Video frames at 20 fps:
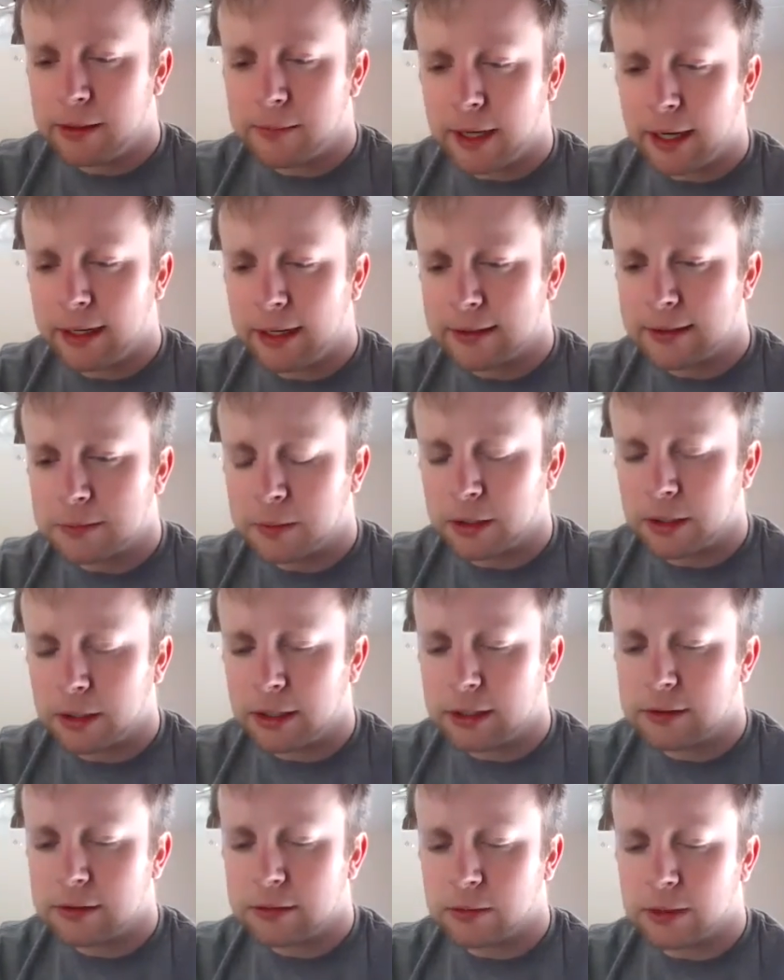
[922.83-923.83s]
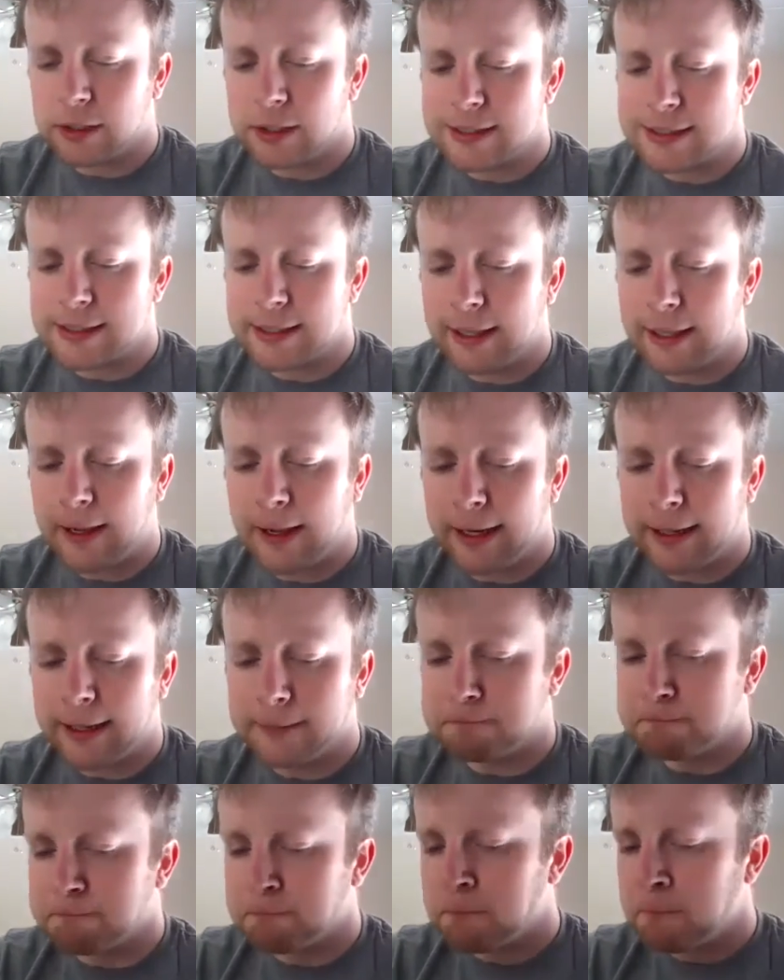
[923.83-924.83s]
my experience was that
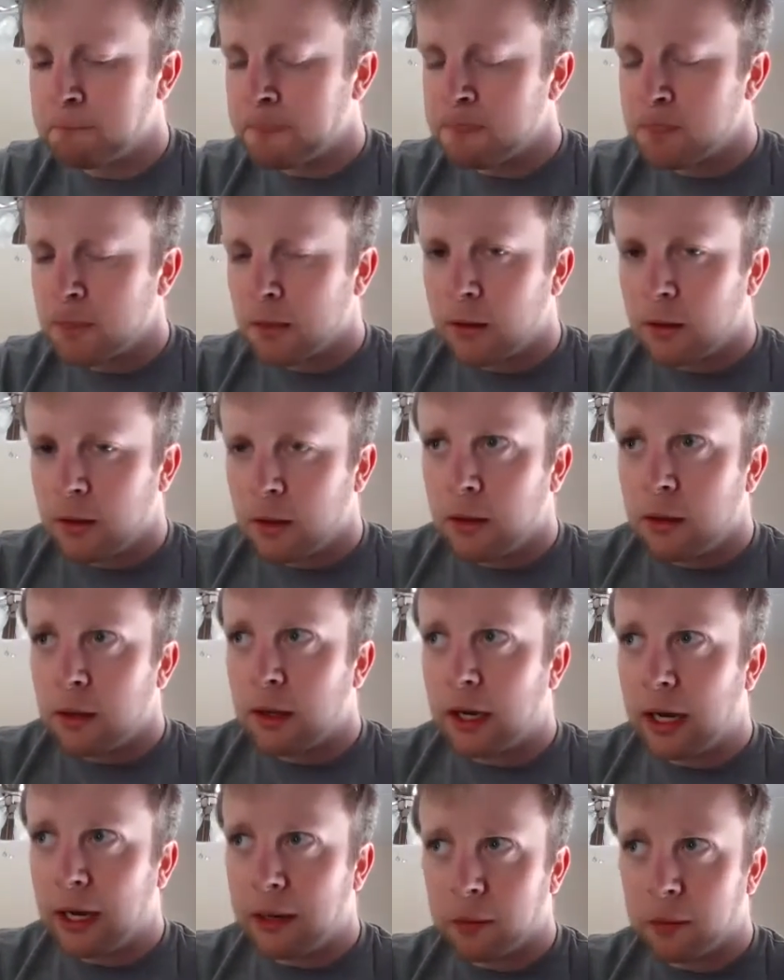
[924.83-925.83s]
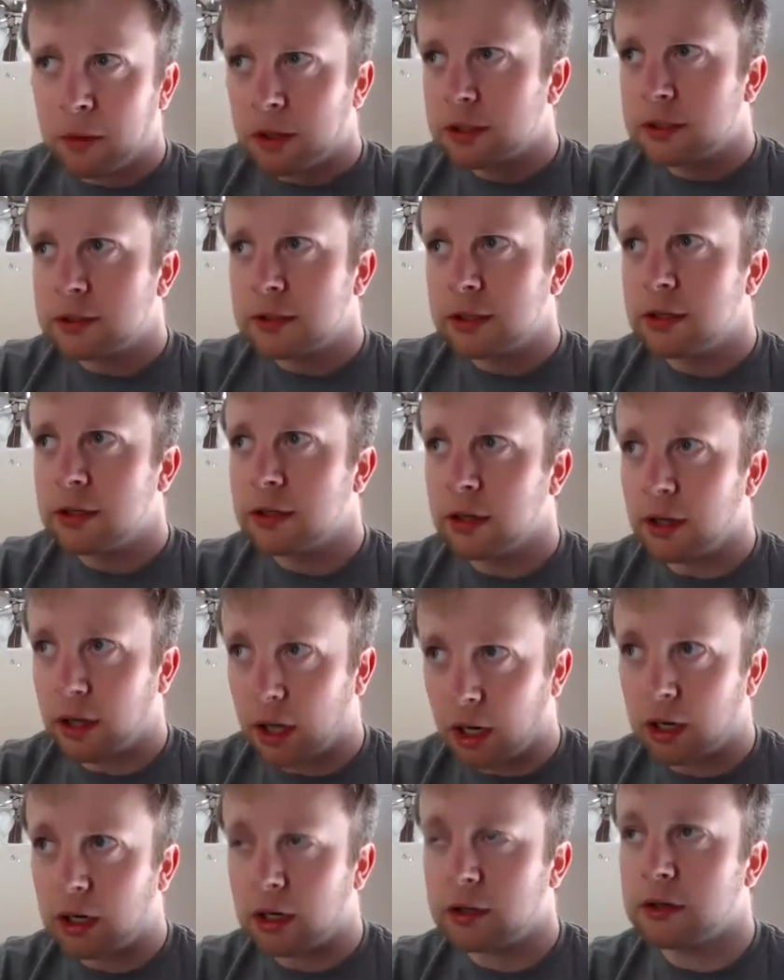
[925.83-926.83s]
I worked
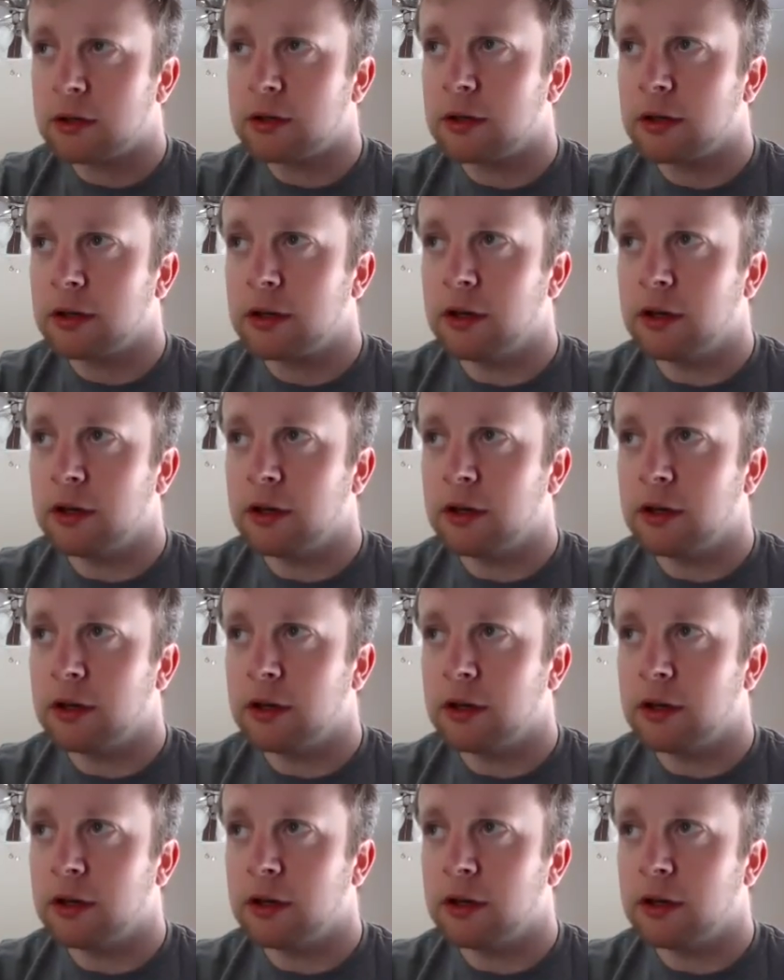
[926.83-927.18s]
hard,